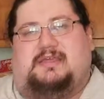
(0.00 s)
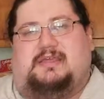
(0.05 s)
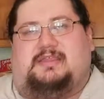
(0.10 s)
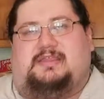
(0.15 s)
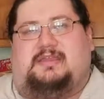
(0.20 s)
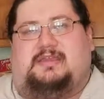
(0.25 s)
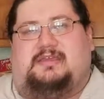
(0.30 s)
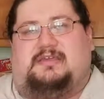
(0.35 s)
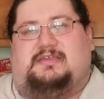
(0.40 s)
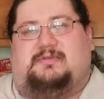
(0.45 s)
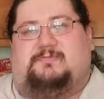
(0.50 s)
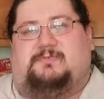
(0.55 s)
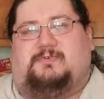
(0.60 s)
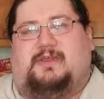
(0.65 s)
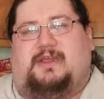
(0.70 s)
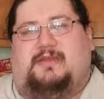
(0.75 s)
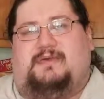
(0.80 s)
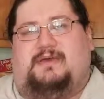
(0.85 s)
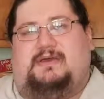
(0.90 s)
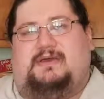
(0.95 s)
hit the
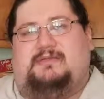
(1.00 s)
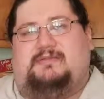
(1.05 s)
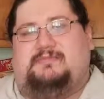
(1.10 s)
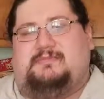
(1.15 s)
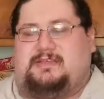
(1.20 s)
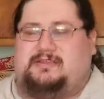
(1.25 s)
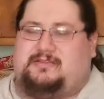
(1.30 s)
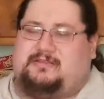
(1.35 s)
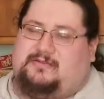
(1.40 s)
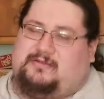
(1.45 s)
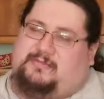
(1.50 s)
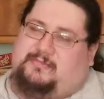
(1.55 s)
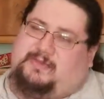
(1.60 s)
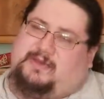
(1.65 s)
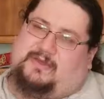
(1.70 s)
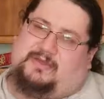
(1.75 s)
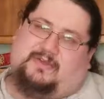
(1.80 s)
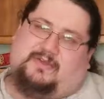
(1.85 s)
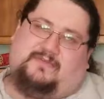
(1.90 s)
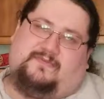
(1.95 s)
subscribe button, hit the little
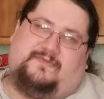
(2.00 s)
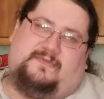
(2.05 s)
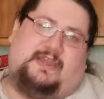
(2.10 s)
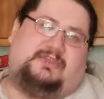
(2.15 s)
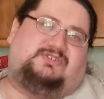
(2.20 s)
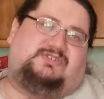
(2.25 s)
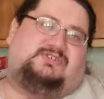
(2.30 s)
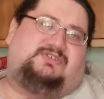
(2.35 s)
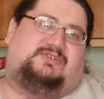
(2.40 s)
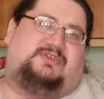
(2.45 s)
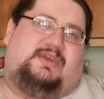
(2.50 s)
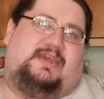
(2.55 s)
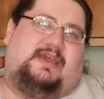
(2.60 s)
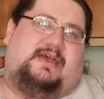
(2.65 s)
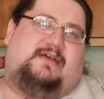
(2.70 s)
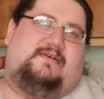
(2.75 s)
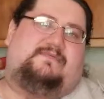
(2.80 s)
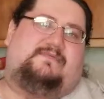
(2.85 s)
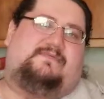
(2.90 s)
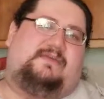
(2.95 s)
bell notification so you
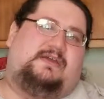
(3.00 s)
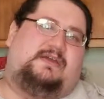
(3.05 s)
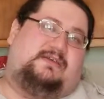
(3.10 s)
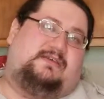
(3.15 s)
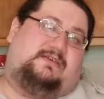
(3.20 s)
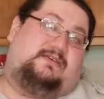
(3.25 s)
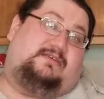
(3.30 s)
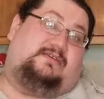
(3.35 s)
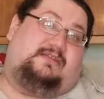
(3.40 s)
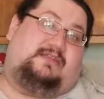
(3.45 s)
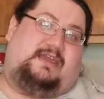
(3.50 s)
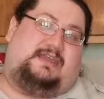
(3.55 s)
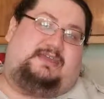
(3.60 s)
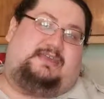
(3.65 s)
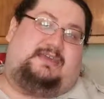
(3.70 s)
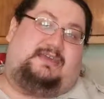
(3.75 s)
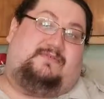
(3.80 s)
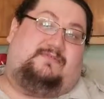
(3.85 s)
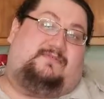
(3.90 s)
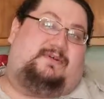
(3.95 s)
have an
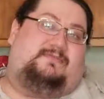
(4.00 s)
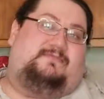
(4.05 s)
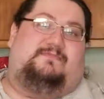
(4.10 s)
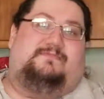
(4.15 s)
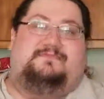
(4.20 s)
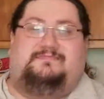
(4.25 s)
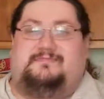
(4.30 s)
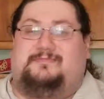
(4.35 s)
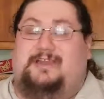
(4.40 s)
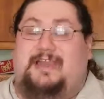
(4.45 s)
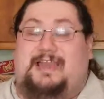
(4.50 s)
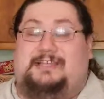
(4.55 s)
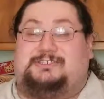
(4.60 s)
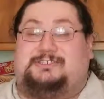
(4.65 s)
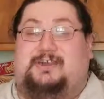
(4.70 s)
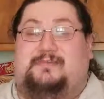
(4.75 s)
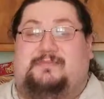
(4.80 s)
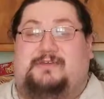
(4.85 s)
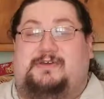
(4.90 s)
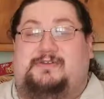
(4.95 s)
idea when we
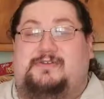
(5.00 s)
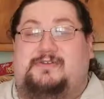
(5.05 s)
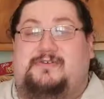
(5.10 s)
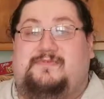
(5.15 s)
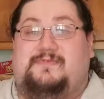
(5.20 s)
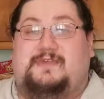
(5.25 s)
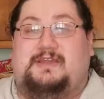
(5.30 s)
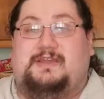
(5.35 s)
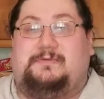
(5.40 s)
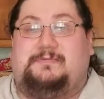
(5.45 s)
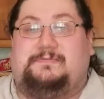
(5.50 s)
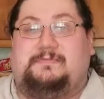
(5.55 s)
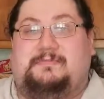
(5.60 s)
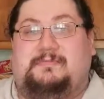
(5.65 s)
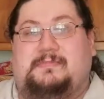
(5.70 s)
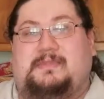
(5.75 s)
actually upload a new video.